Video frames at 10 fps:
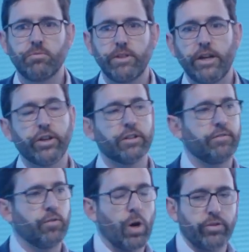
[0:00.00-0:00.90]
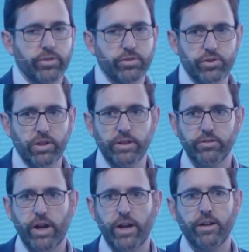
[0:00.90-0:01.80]
nearing a 400 trillion
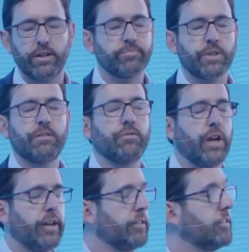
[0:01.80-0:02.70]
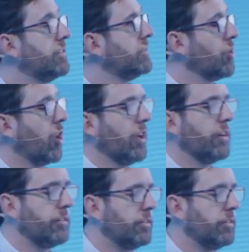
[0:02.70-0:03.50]
dollar